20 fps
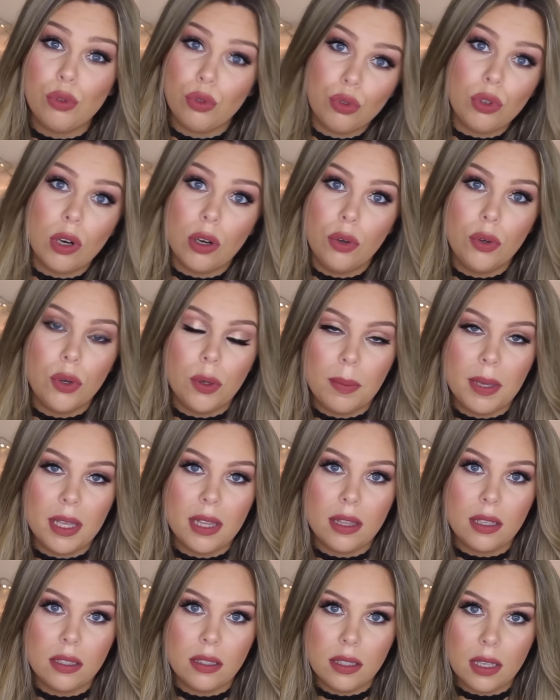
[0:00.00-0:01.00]
struggled a
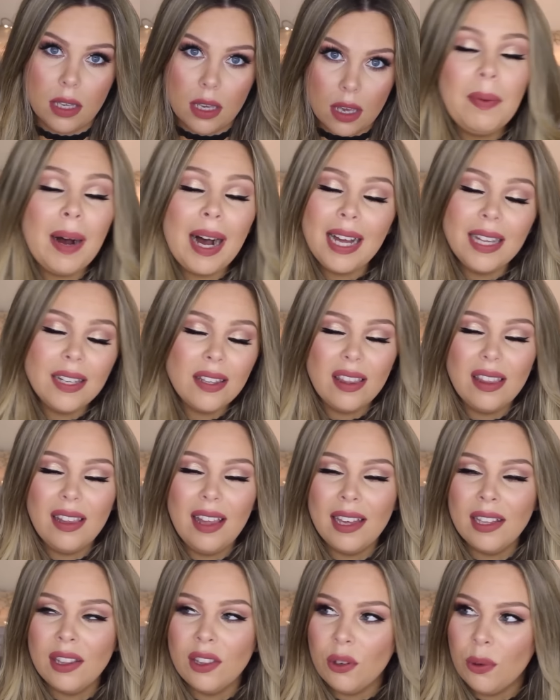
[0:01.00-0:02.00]
bit this year. But
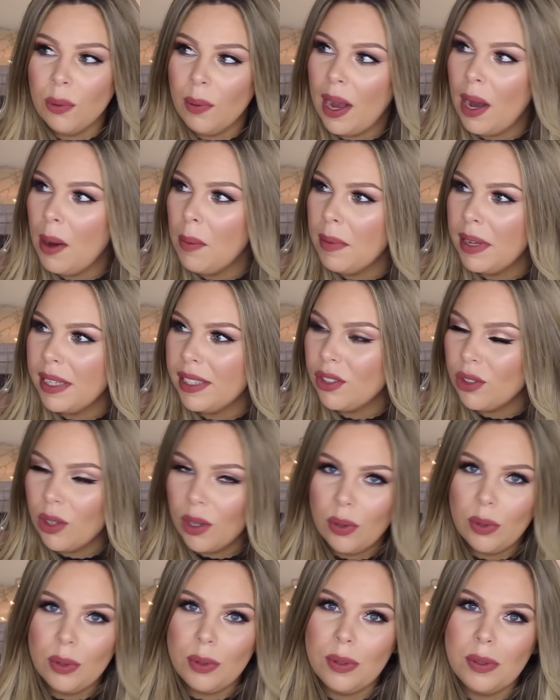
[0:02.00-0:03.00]
like, throughout my
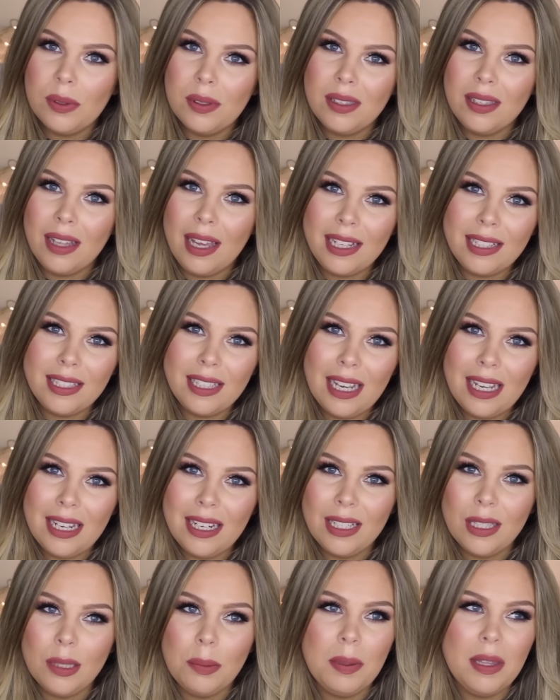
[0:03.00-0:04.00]
struggles, like,
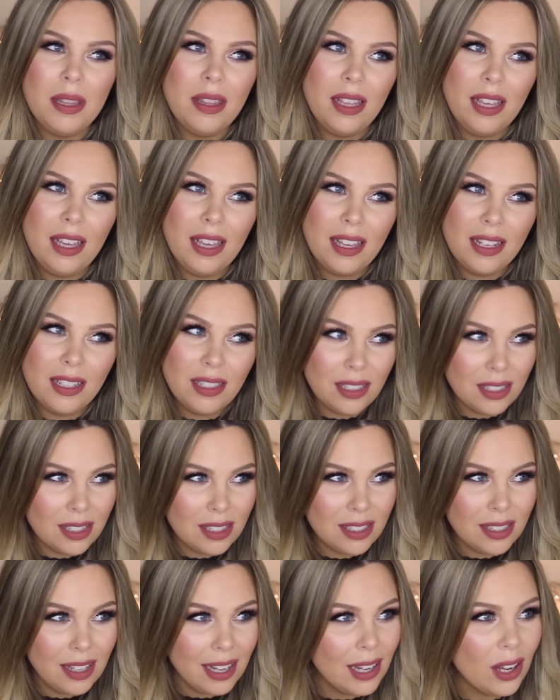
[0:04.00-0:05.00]
Dean has been there
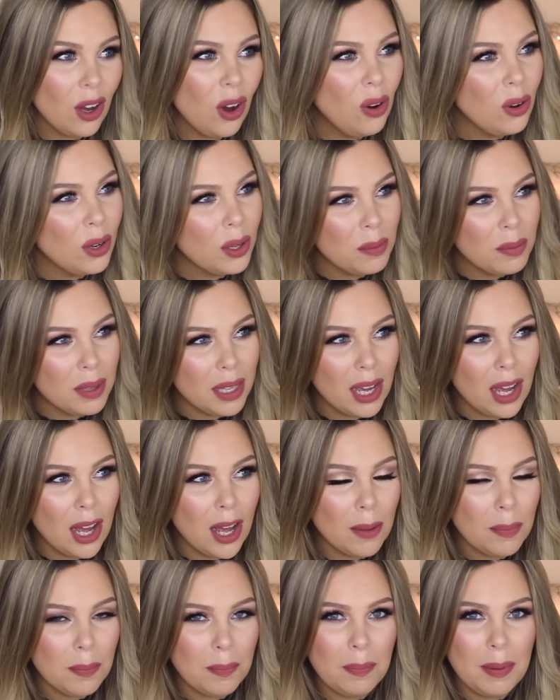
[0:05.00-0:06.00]
just like holding me
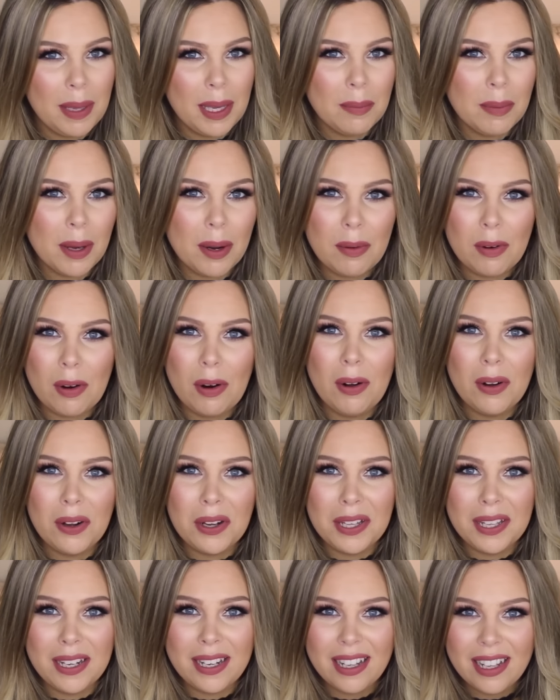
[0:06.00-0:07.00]
up, being my
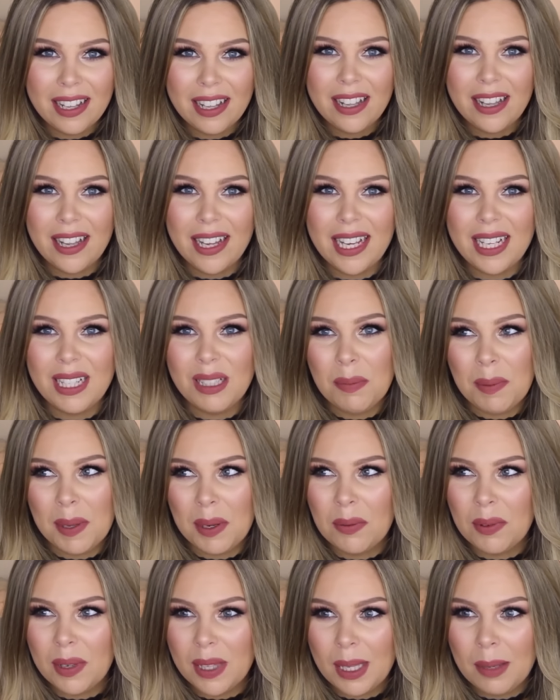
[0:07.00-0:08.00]
rock, and like, he's
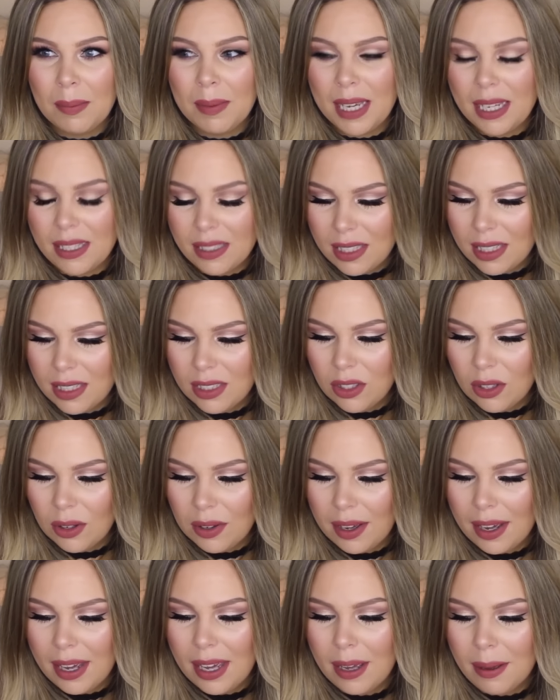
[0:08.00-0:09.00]
been really amazing. So
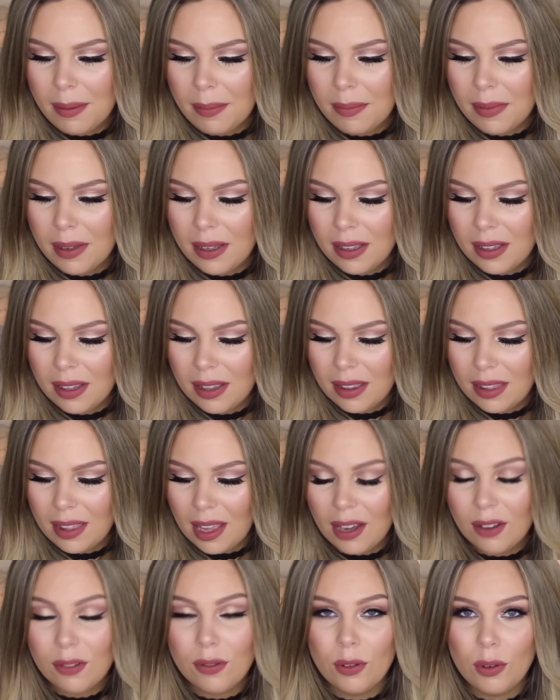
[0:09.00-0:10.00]
I am
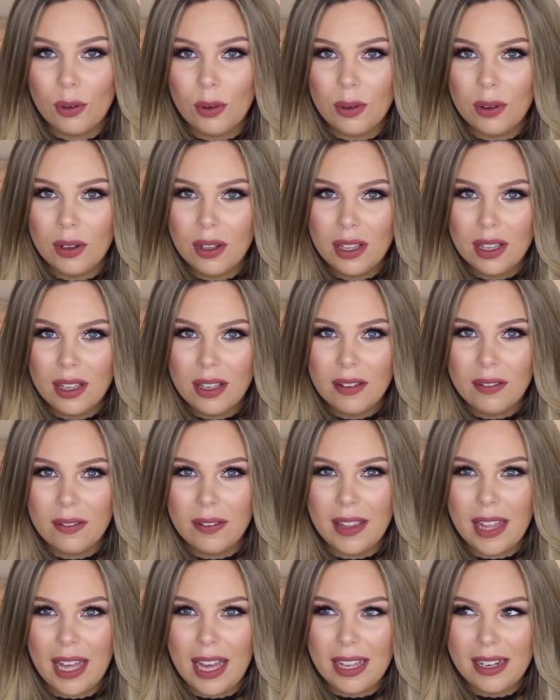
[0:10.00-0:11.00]
thankful
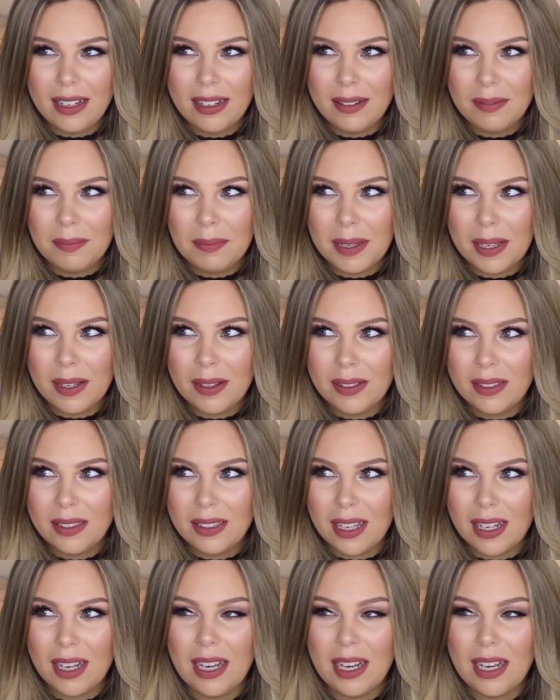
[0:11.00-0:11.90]
for that, because